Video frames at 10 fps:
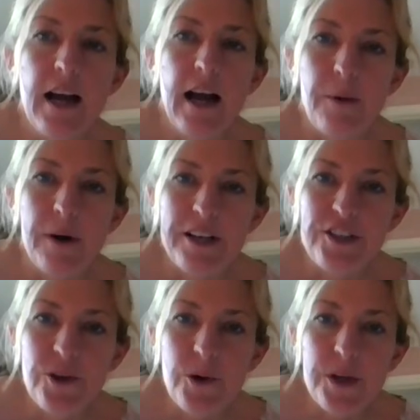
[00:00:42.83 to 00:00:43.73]
I want to
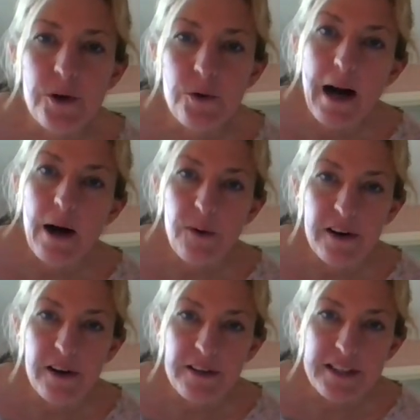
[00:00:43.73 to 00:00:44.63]
show you how
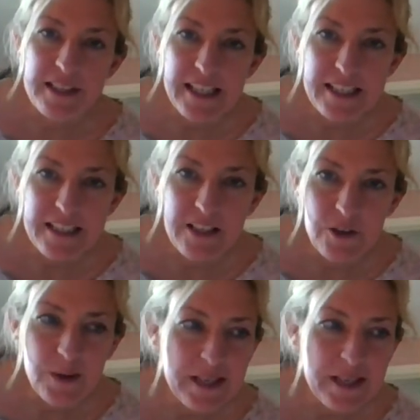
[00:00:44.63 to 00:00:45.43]
our seeds are doing.